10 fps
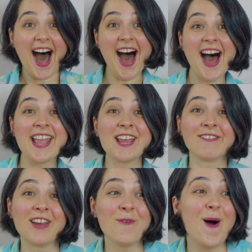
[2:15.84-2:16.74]
"Hi
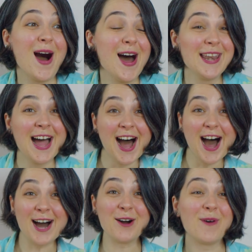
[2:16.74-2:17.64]
everyone,
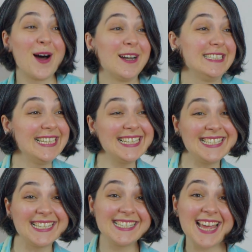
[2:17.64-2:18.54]
how are you
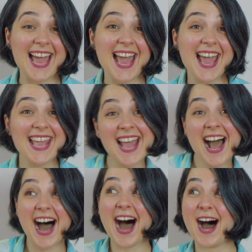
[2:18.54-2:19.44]
today?
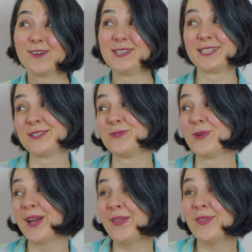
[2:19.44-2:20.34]
How is the
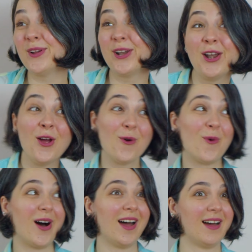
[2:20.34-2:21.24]
weather?
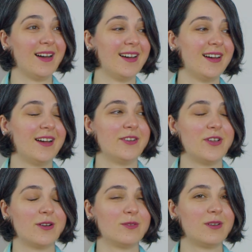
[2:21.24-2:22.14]
What?" Oh
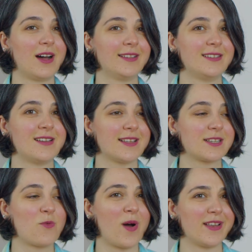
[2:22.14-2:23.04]
no, I didn't
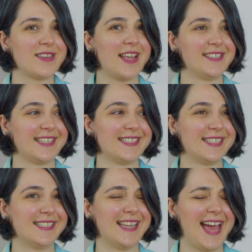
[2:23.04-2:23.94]
ask what day is it
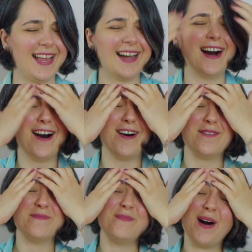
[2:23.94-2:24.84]
today.
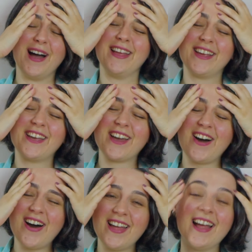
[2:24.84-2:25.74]
Oh my
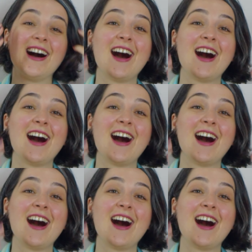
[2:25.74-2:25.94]
God,